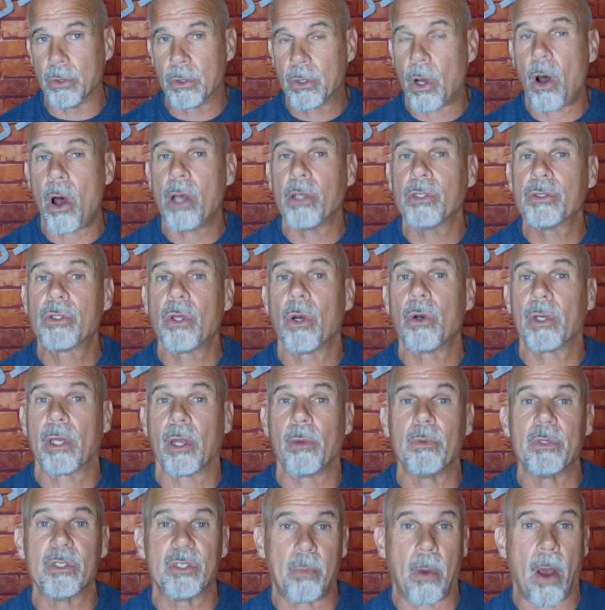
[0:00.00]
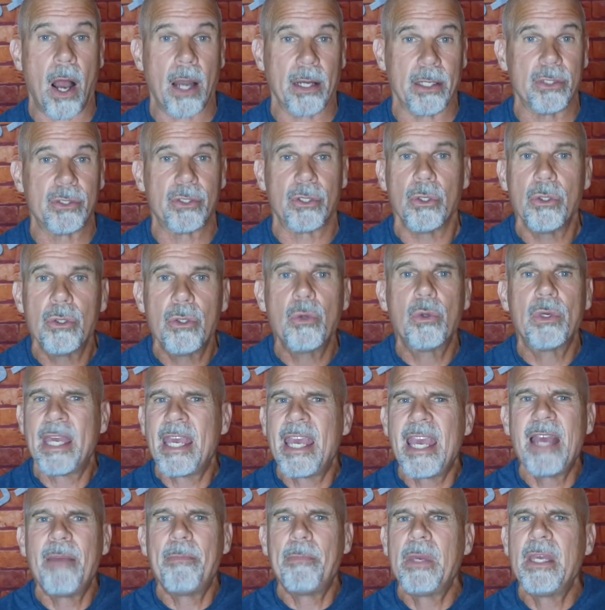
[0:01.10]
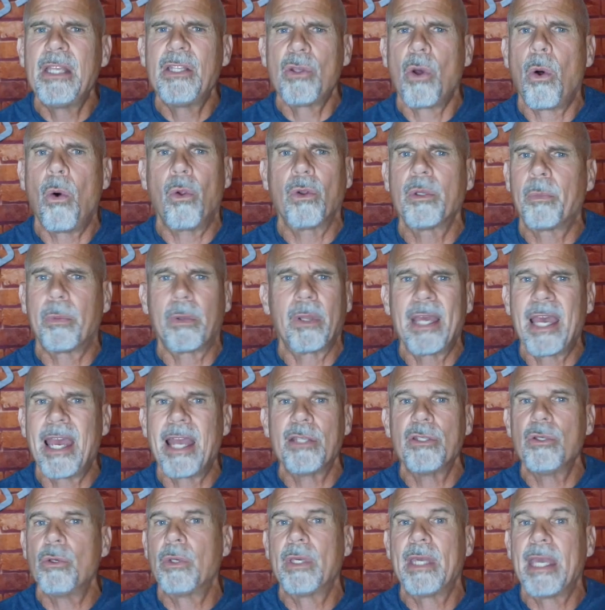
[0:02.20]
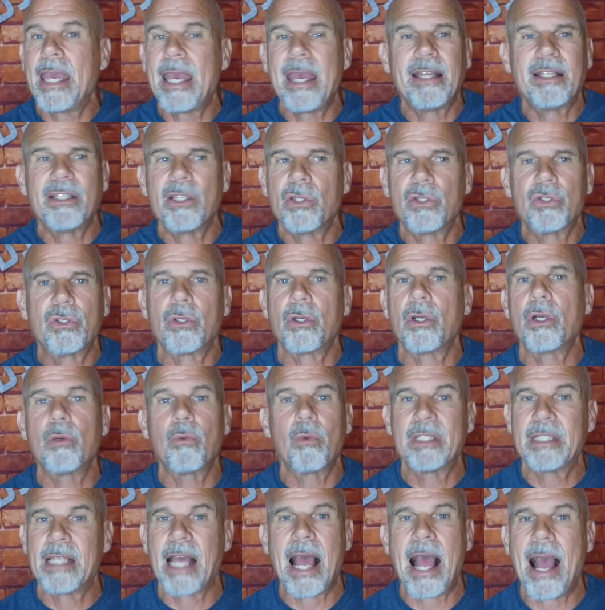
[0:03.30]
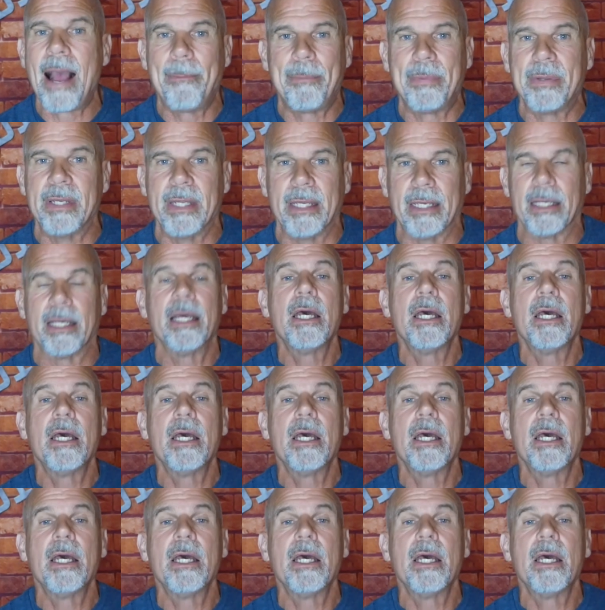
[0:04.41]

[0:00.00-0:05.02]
Calls don't get responded to. You can't be told to plan. You can't discern what's happening.